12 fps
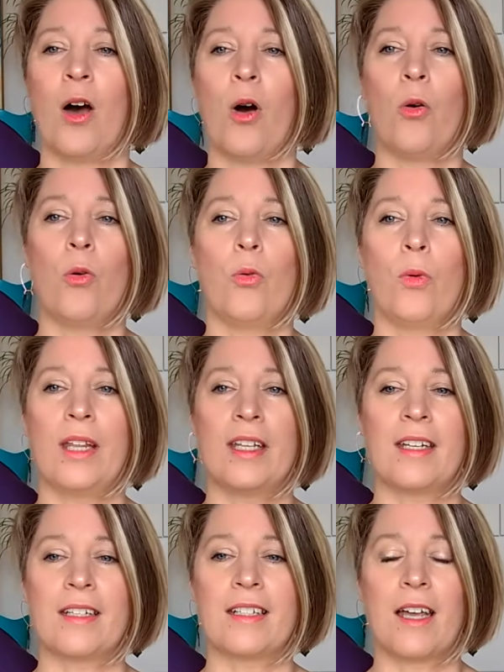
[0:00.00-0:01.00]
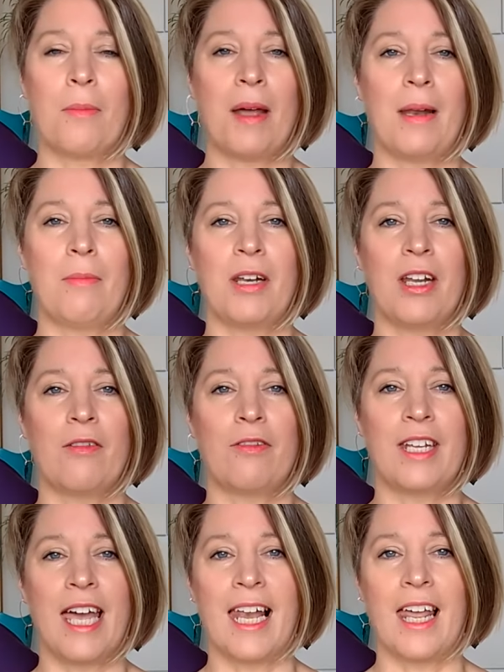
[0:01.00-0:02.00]
all with some element of
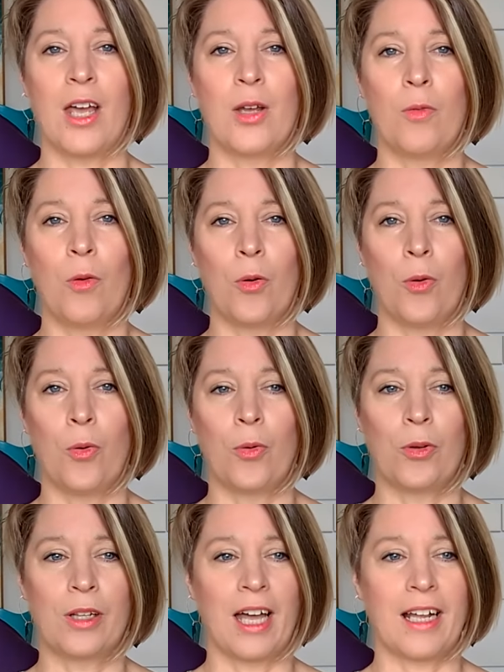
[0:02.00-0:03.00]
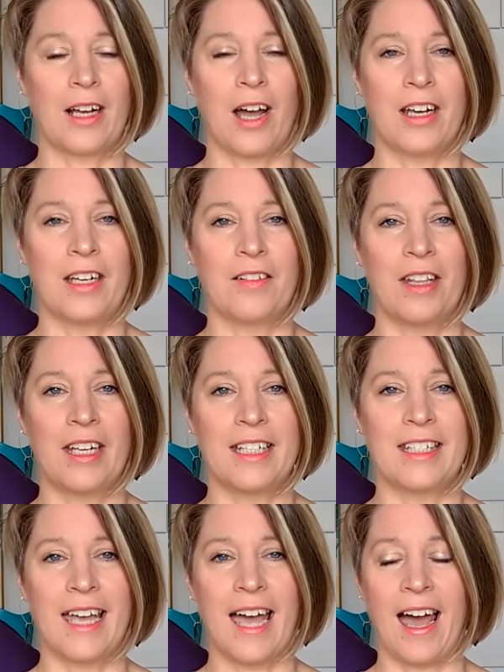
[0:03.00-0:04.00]
yellow or that kind of thing
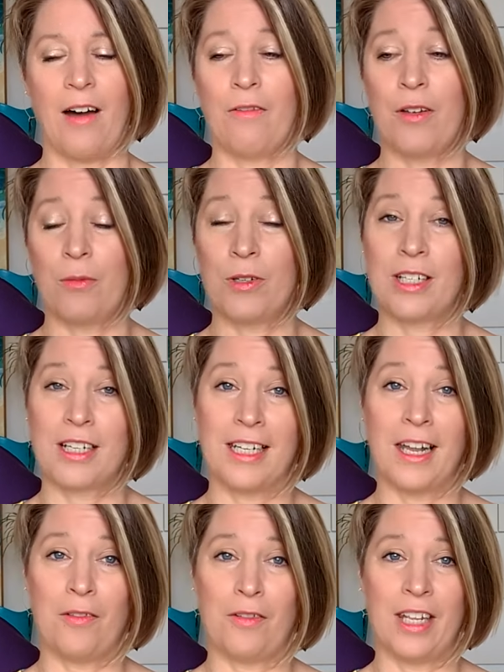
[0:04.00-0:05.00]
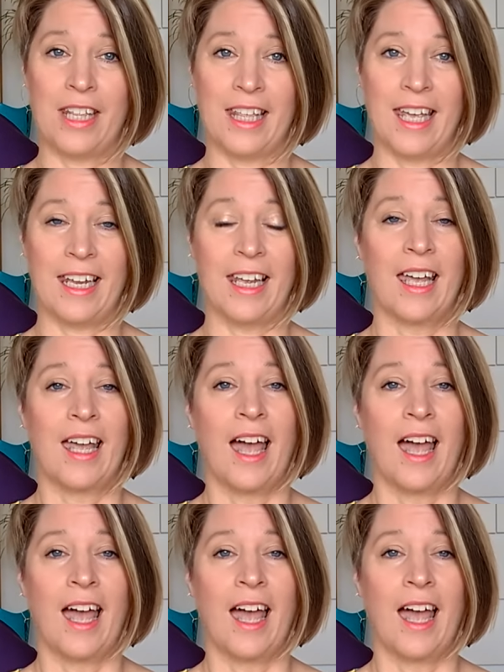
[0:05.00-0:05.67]
to their outfit, was a lovely thing.